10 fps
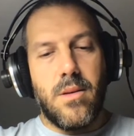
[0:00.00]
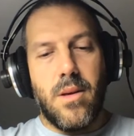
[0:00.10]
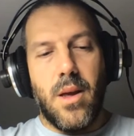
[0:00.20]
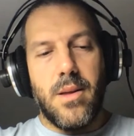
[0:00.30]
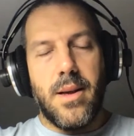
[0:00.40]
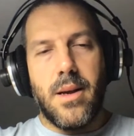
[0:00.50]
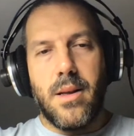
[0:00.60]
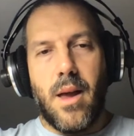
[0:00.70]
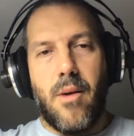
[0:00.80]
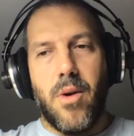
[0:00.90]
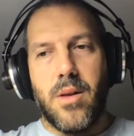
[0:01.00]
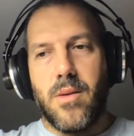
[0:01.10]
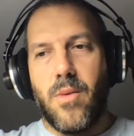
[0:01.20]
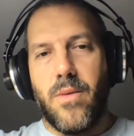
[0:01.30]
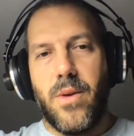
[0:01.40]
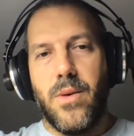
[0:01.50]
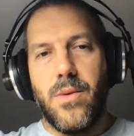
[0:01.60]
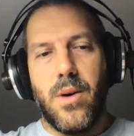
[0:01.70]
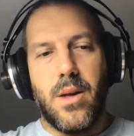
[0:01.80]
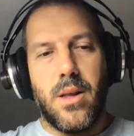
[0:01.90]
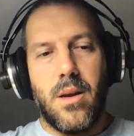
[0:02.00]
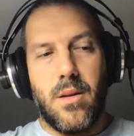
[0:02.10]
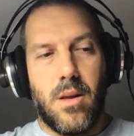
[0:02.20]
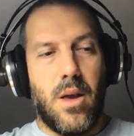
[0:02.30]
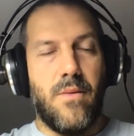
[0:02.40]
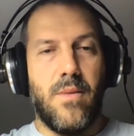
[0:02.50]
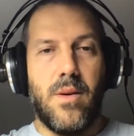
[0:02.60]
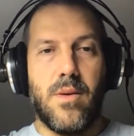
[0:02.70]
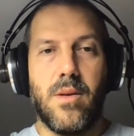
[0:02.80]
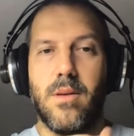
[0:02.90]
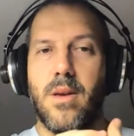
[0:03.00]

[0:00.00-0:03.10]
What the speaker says: easily carry it with you, and even you could.